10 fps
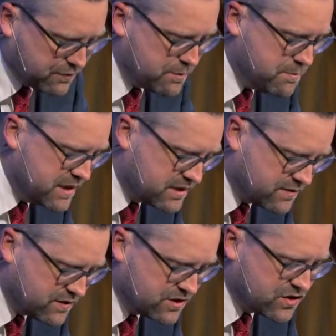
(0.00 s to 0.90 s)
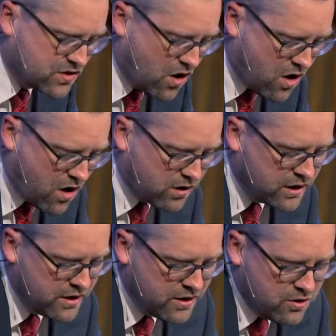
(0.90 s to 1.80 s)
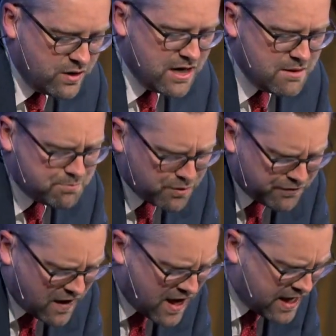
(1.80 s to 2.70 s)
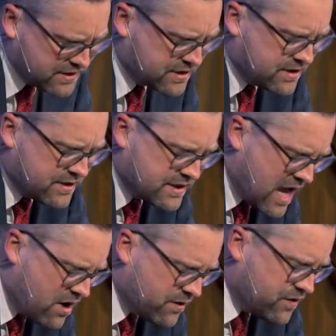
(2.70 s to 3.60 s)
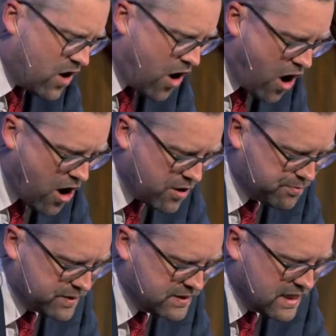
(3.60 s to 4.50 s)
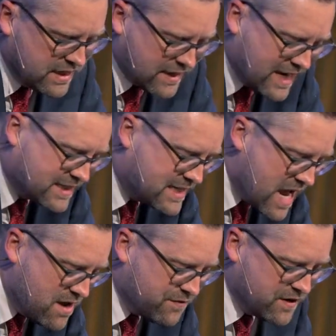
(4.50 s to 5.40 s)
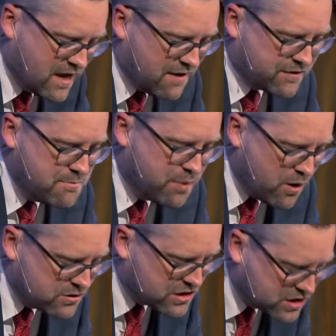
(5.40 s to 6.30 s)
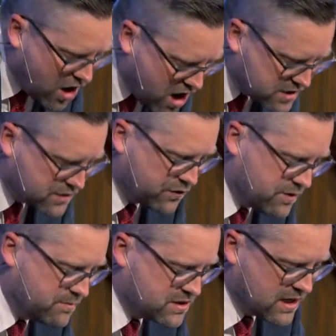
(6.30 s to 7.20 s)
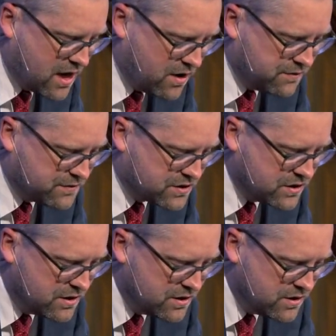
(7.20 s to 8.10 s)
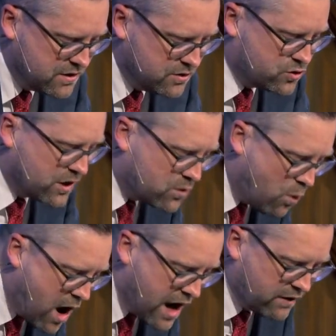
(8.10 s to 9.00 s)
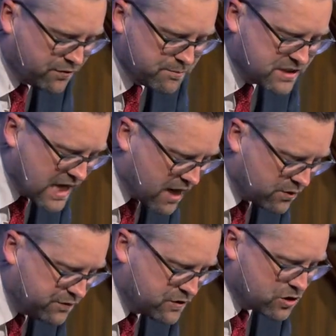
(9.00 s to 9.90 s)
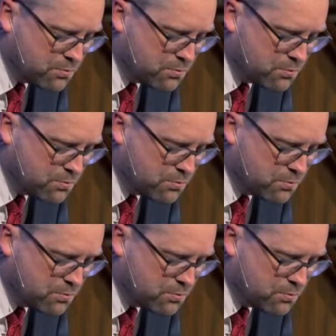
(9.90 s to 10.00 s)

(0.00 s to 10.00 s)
from the midst of the stall, who improvise to the sound of the harp and, like David, have composed songs for themselves, who drink wine from sacrificial